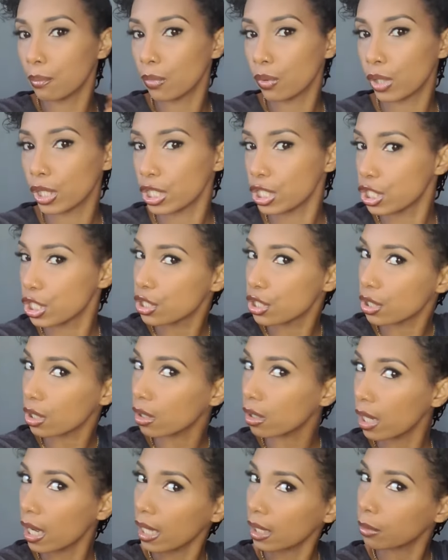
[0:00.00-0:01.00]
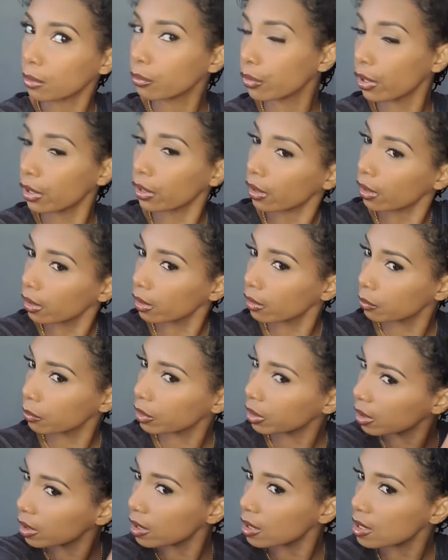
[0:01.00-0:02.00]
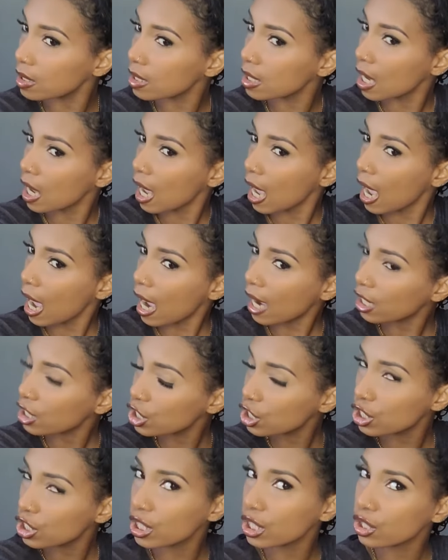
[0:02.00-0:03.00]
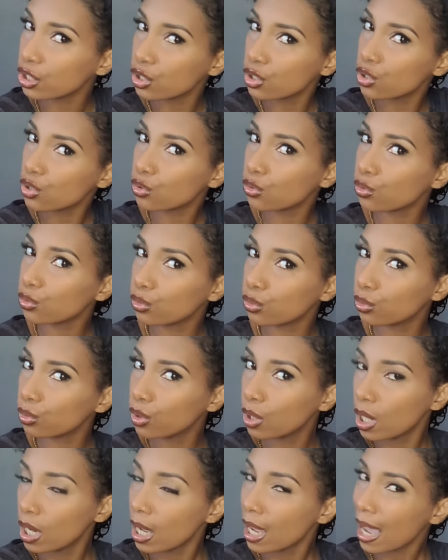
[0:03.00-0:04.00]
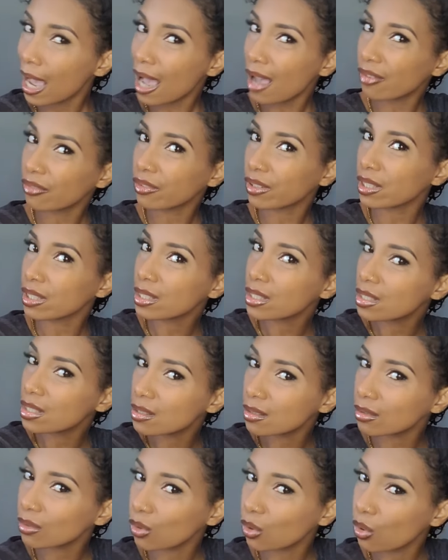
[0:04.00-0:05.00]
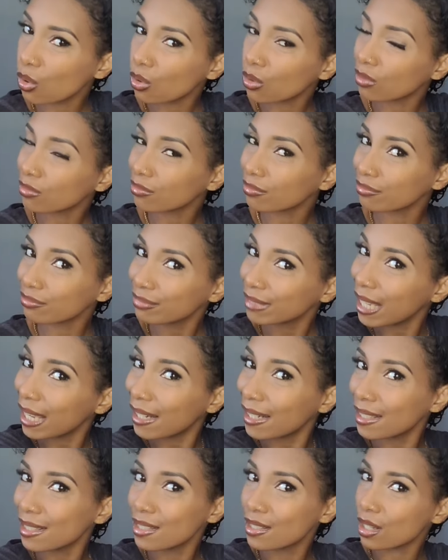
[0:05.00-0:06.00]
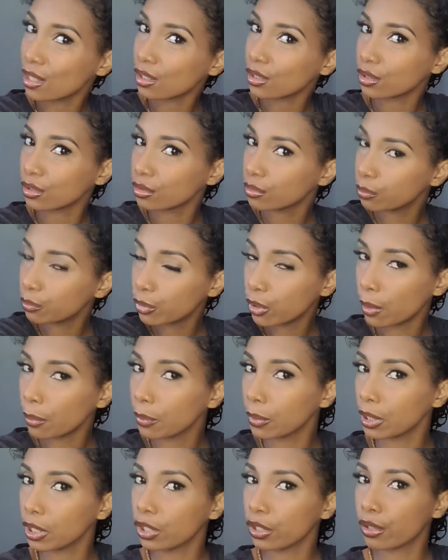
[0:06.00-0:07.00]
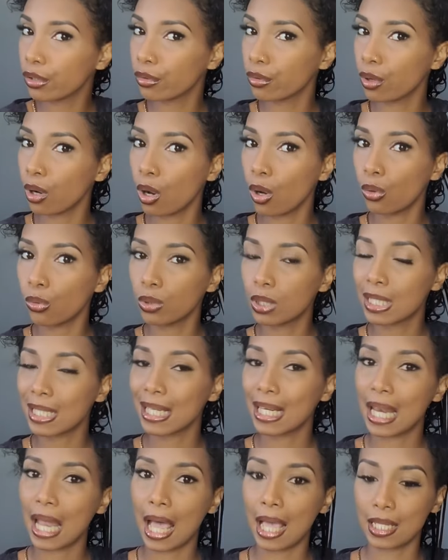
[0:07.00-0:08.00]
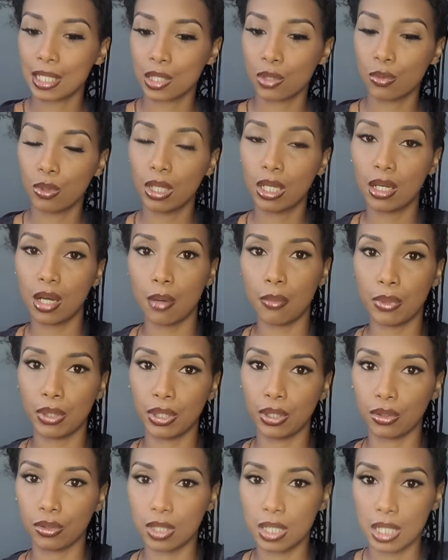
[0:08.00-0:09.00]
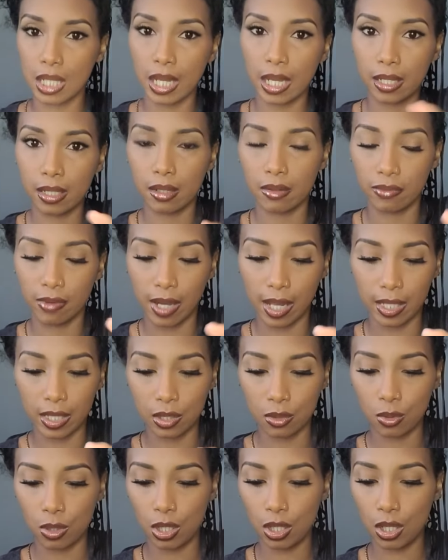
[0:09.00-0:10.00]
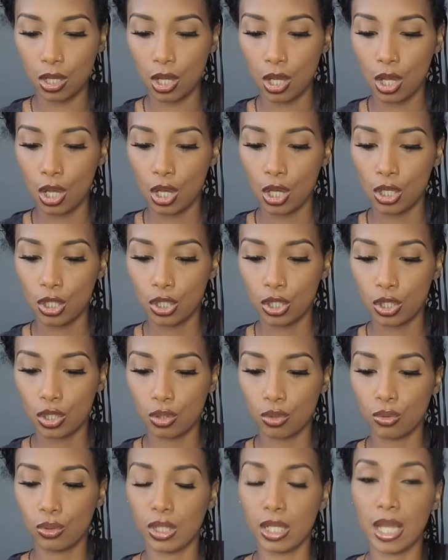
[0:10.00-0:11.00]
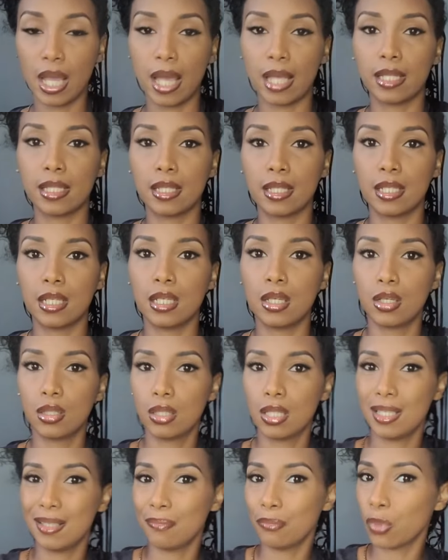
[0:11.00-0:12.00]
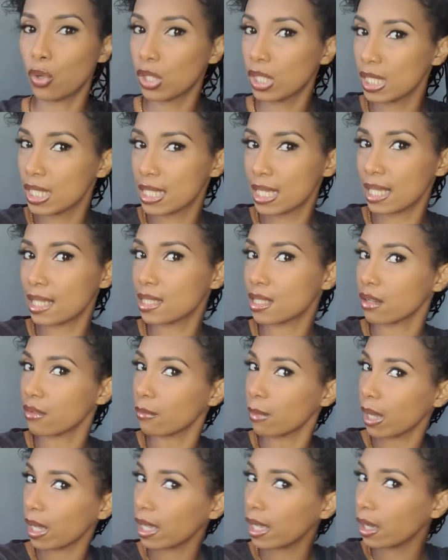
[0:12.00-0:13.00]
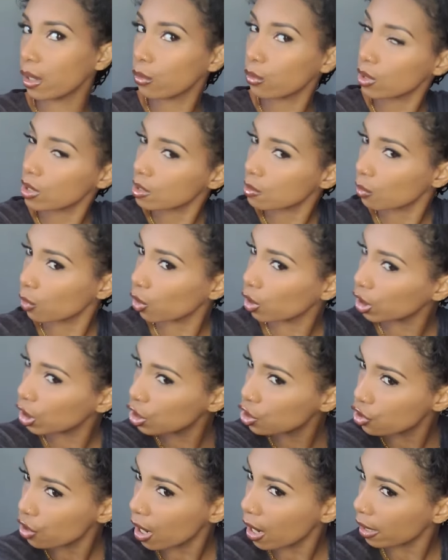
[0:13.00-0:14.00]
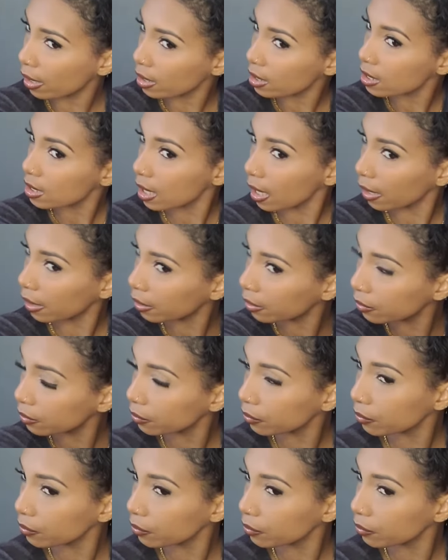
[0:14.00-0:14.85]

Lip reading: moisture and product because I actually didn't have it or get it done properly throughout last week, coming down to the end of last week. So the center of my hair was more on the drier side.